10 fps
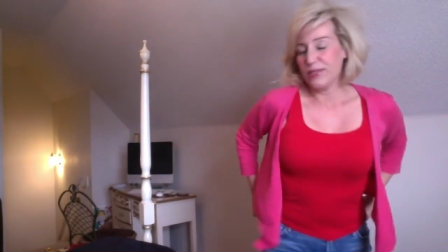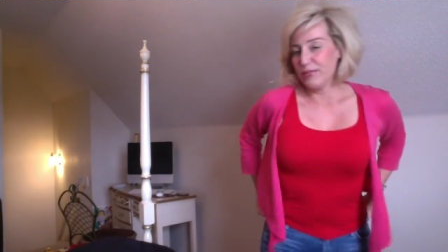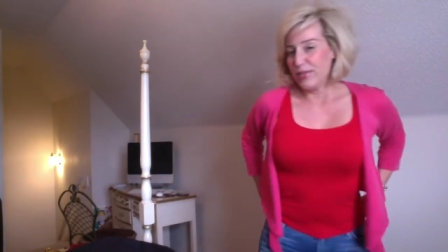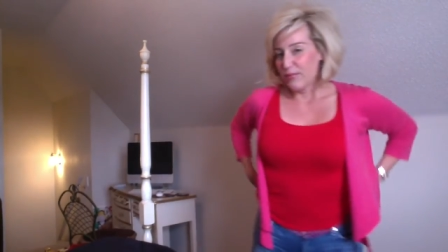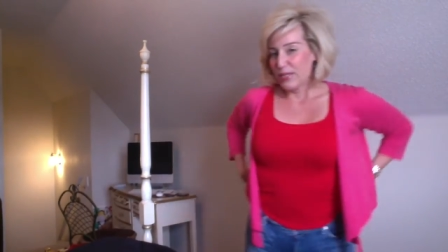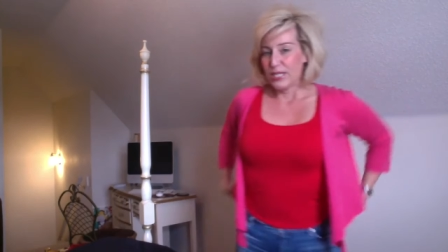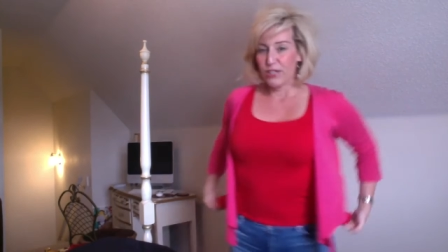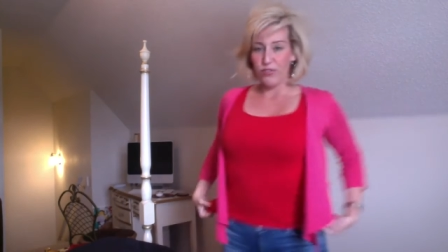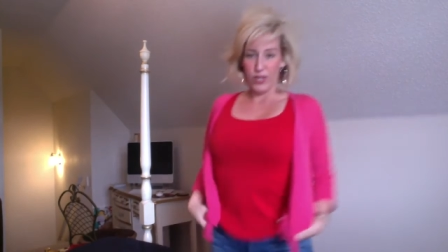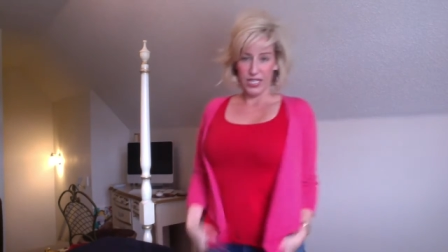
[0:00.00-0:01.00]
let me get
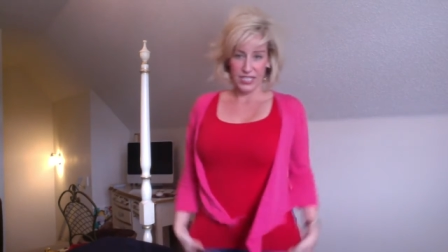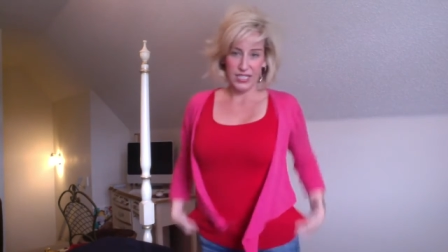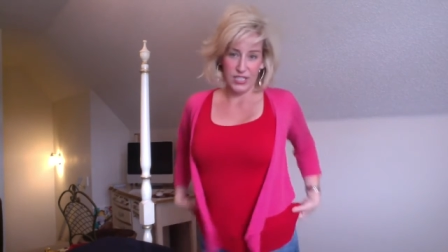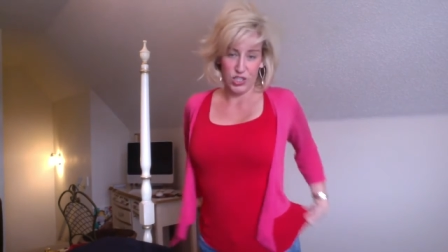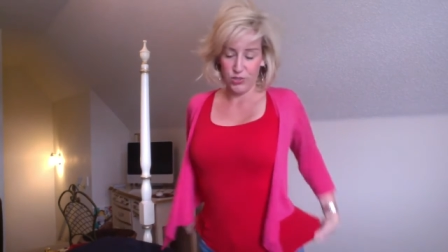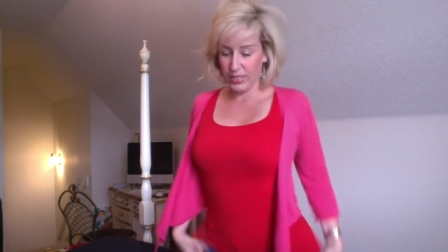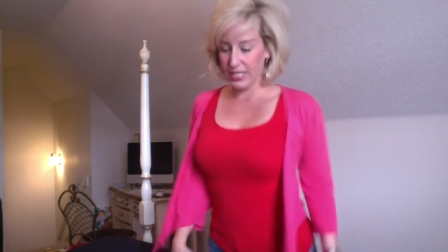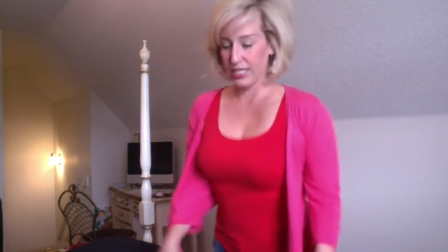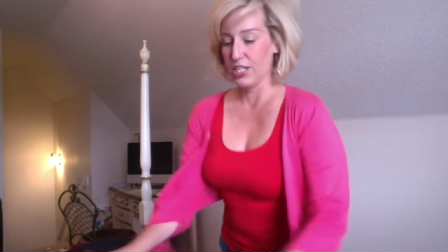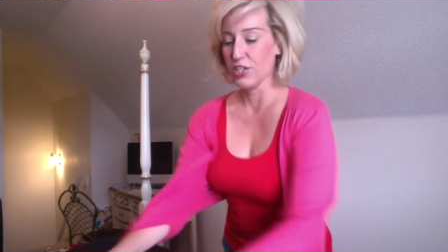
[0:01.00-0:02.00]
myself
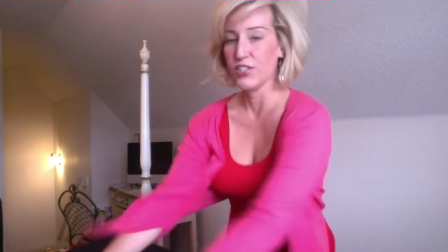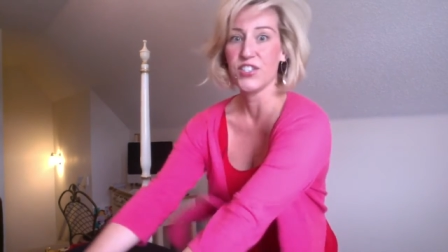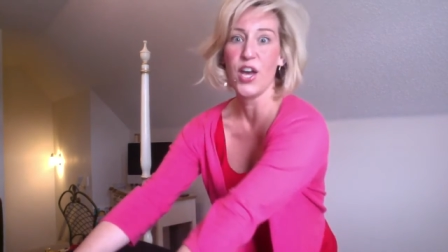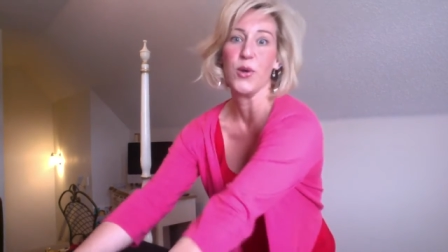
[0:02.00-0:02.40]
situated here. So